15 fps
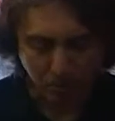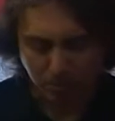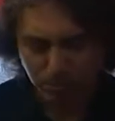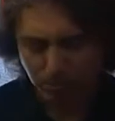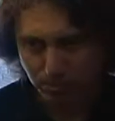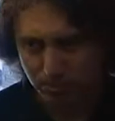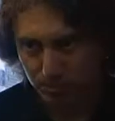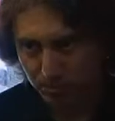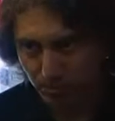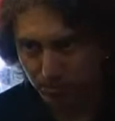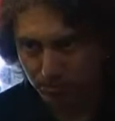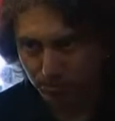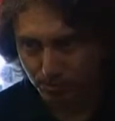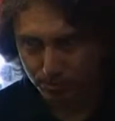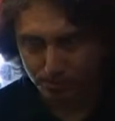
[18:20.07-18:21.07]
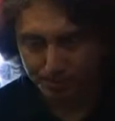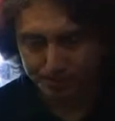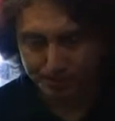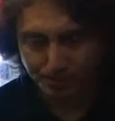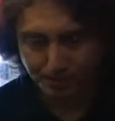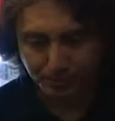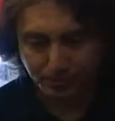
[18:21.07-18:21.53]
even remember the uh,
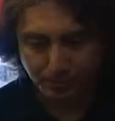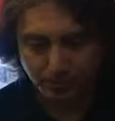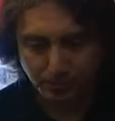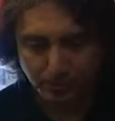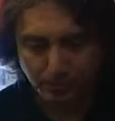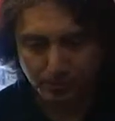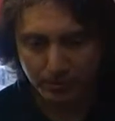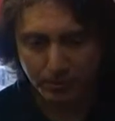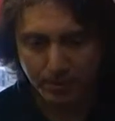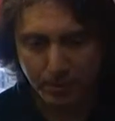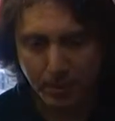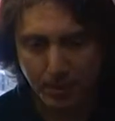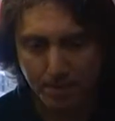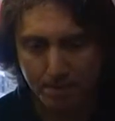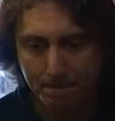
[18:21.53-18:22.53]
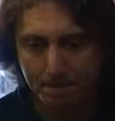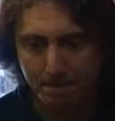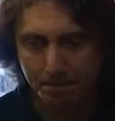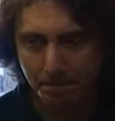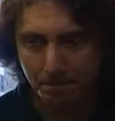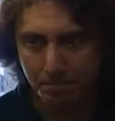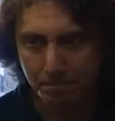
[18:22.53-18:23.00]
title,
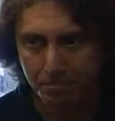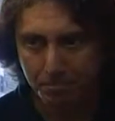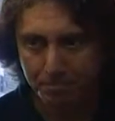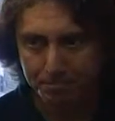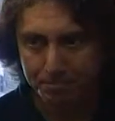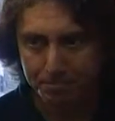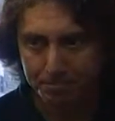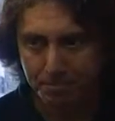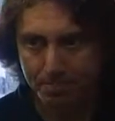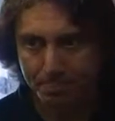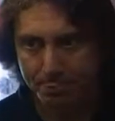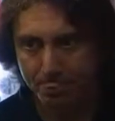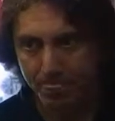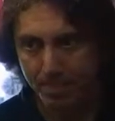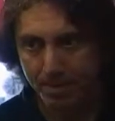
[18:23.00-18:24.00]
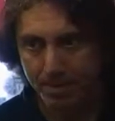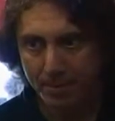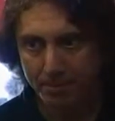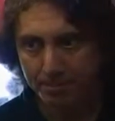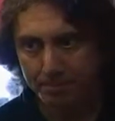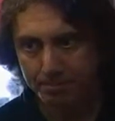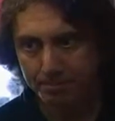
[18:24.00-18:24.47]
but it had to do with the
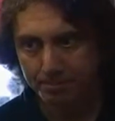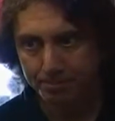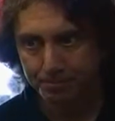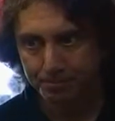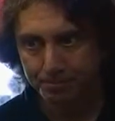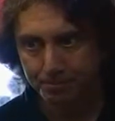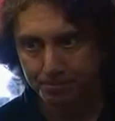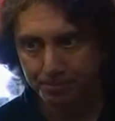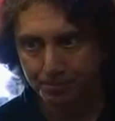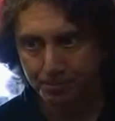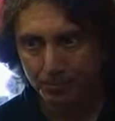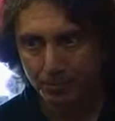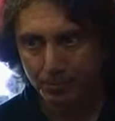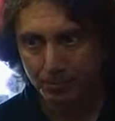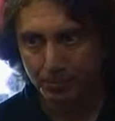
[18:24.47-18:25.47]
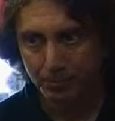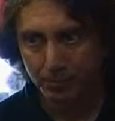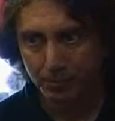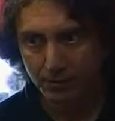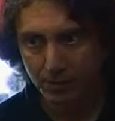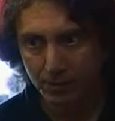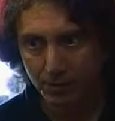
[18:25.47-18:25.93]
nativity
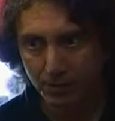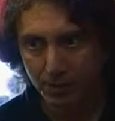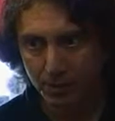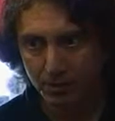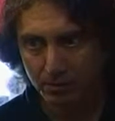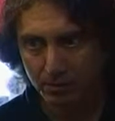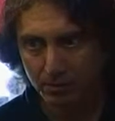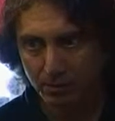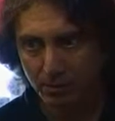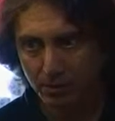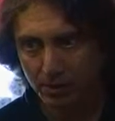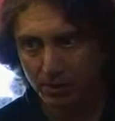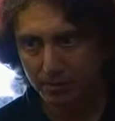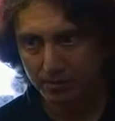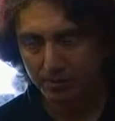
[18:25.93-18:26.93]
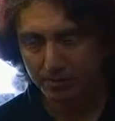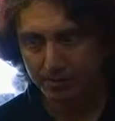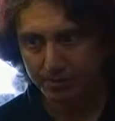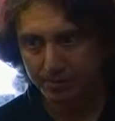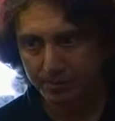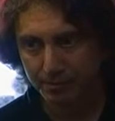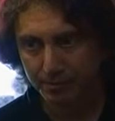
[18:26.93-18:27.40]
yeah, the, you know, the
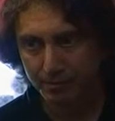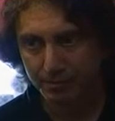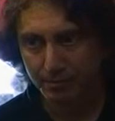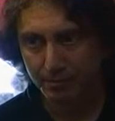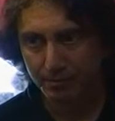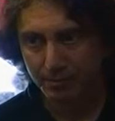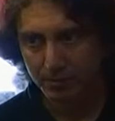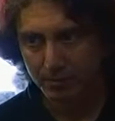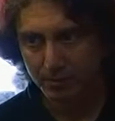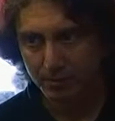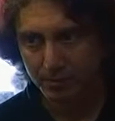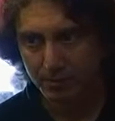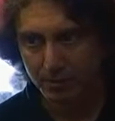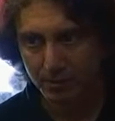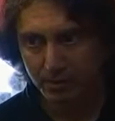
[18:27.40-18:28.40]
birth of Jesus.